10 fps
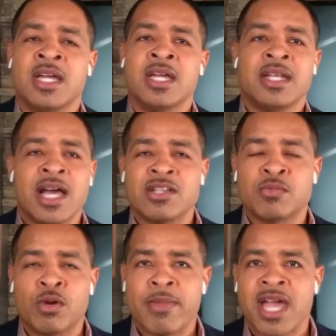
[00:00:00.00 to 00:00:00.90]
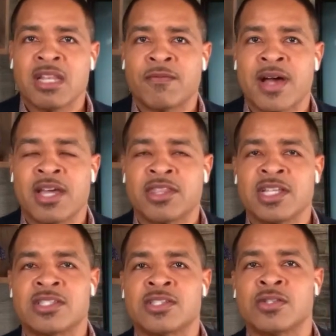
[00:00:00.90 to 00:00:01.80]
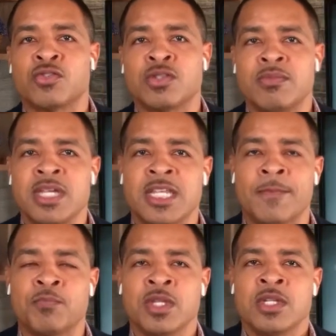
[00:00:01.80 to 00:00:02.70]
And now it's more magnified thanks to social media.